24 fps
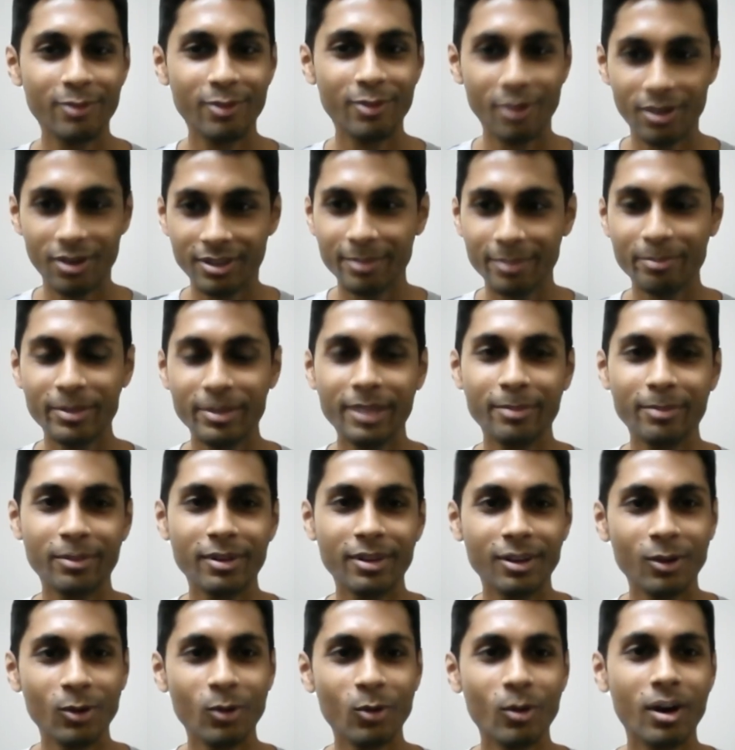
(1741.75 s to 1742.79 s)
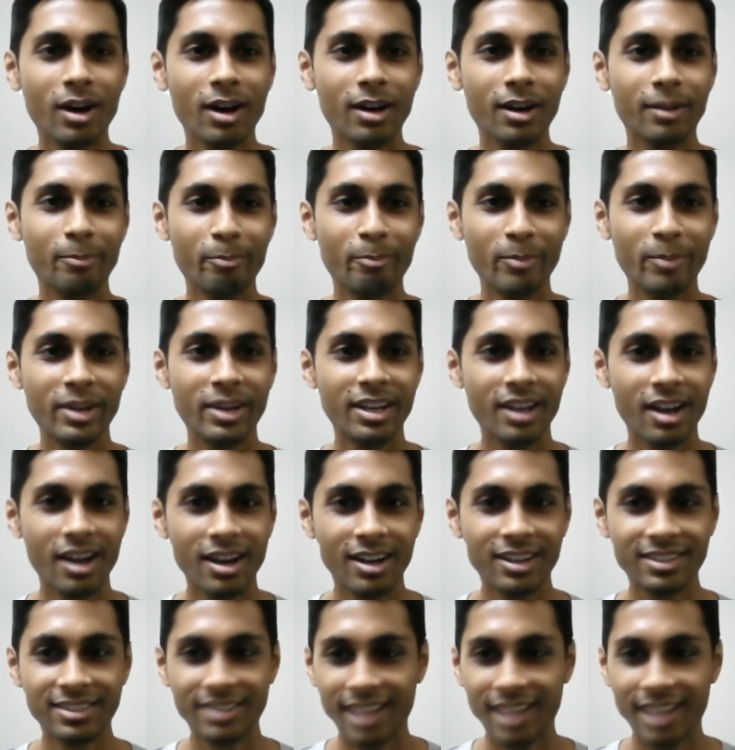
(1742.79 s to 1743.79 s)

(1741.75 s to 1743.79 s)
for the people who are PRs